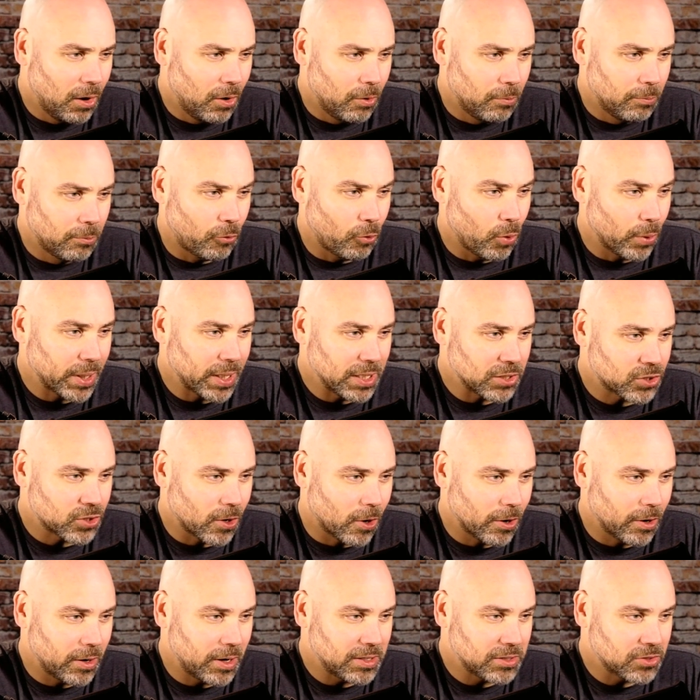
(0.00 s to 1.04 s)
Before we get
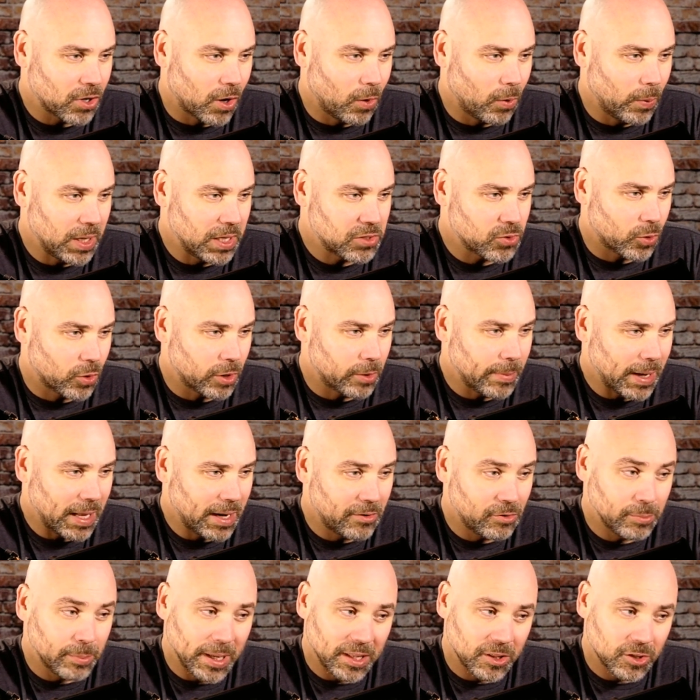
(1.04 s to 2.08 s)
started, as always, I want to remind
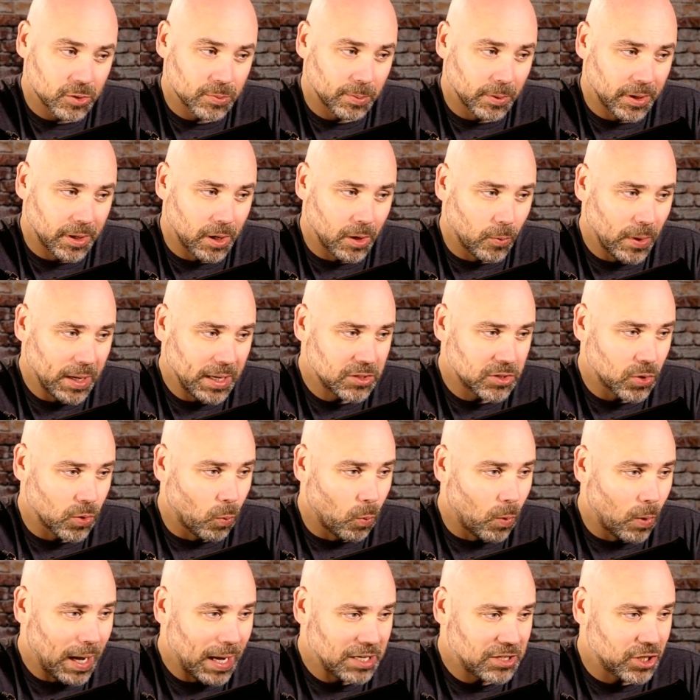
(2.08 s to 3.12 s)
everybody there's plenty of ways to
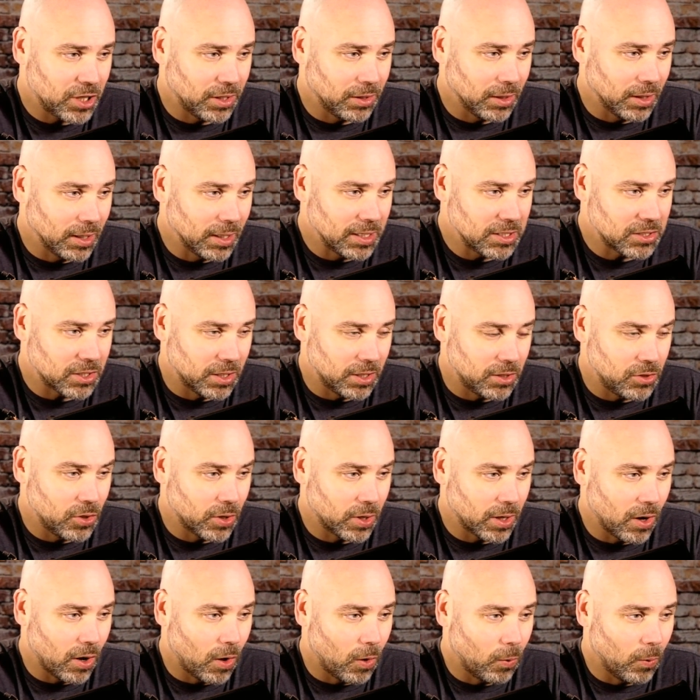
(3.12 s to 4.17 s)
watch and listen. You
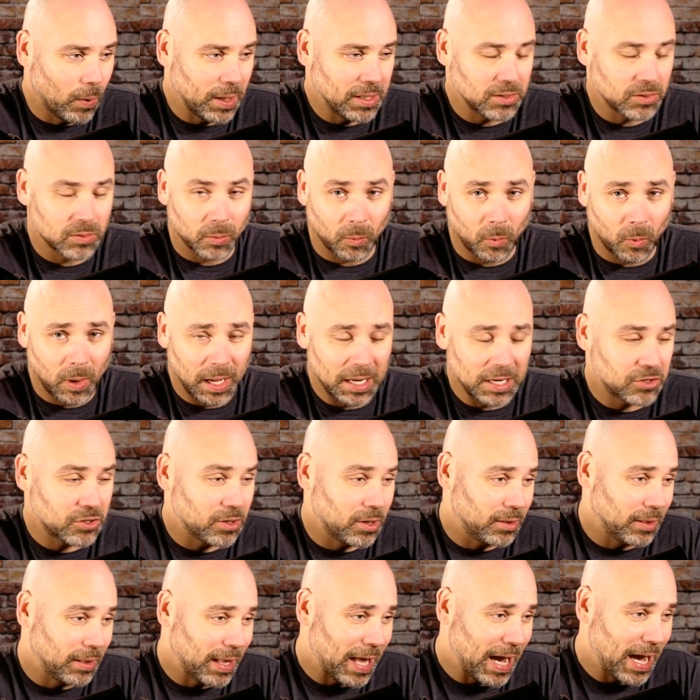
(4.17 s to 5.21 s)
can always watch
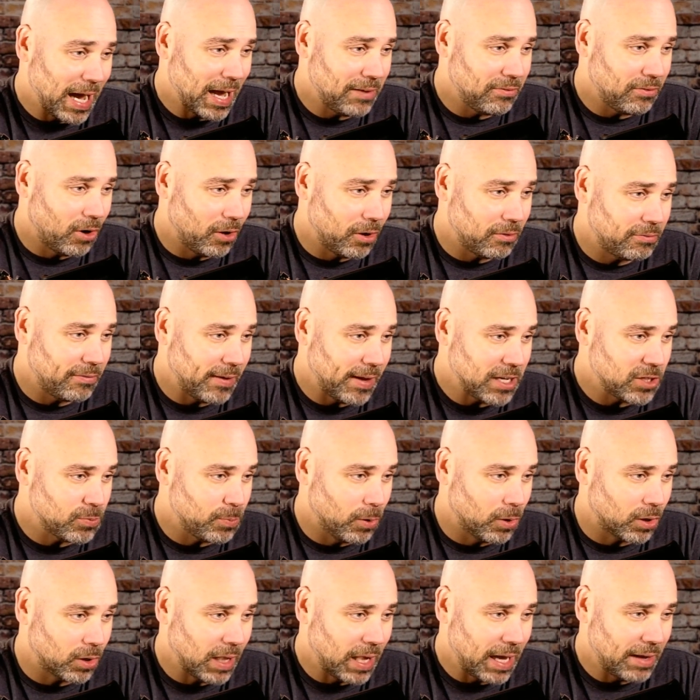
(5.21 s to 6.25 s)
live on
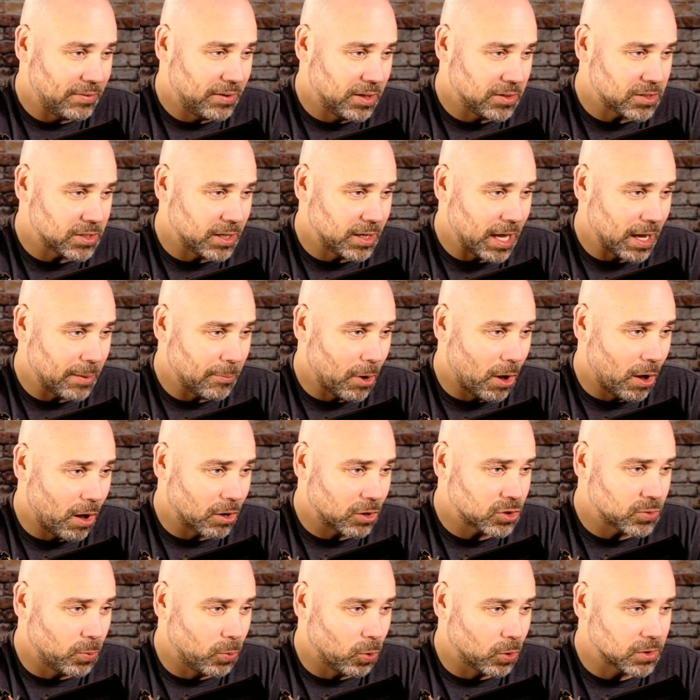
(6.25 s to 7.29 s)
Facebook Live, hence the name Hog
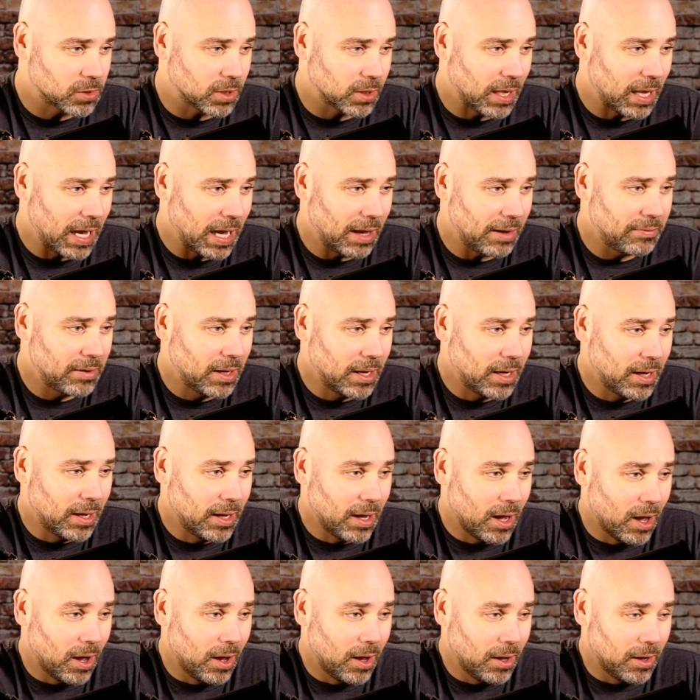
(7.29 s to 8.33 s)
Sports Live.
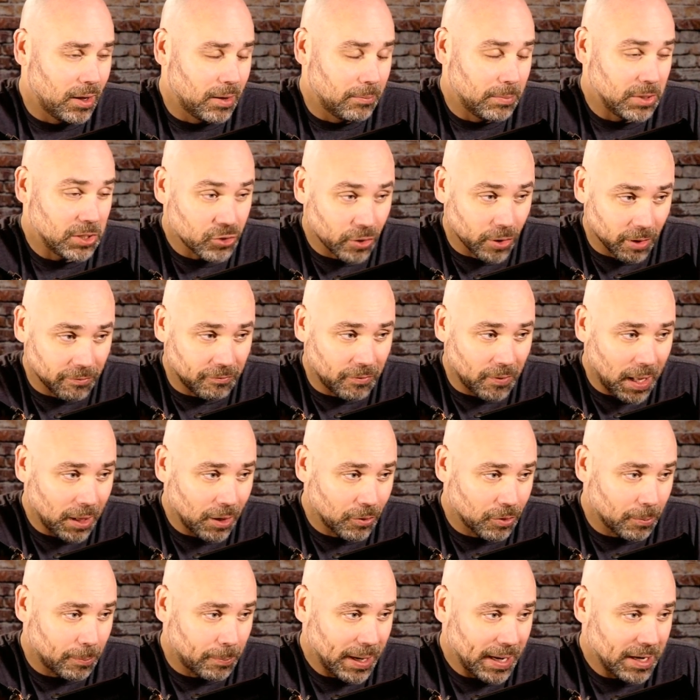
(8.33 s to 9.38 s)
Be sure to follow
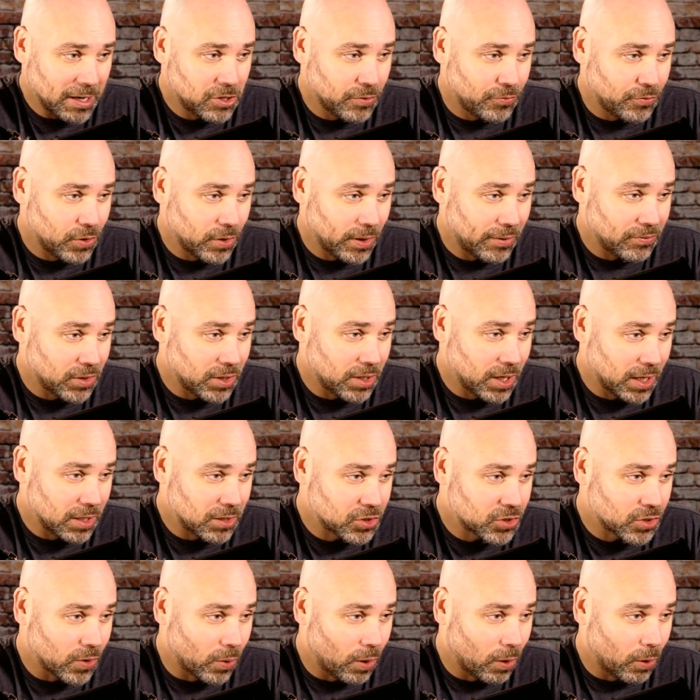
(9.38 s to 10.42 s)
the page if you haven't done
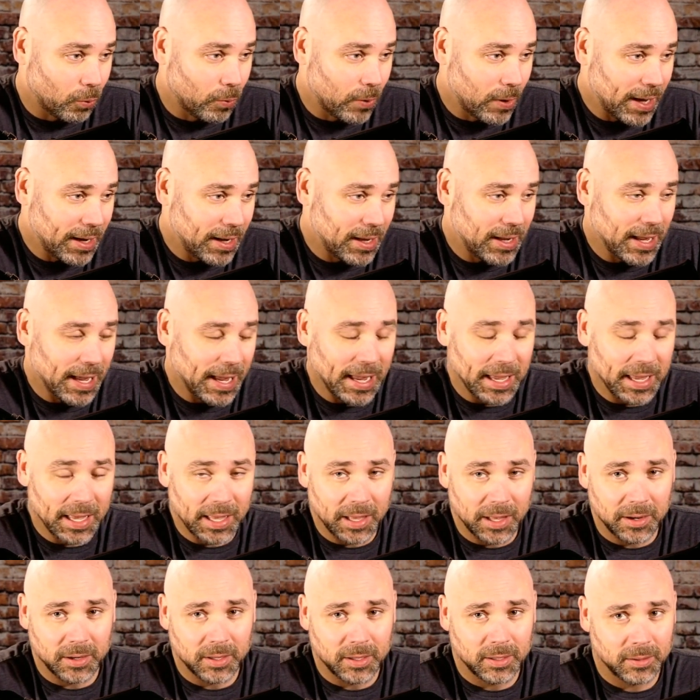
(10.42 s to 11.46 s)
so already
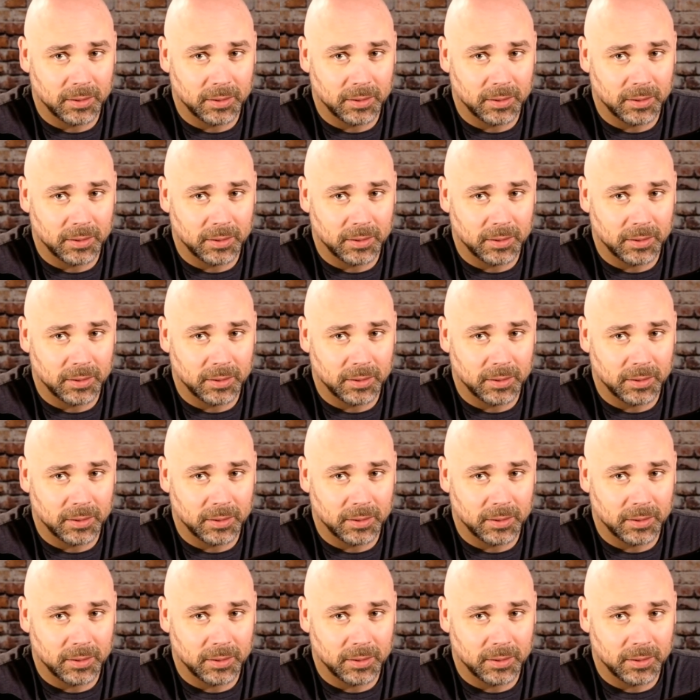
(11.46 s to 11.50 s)
and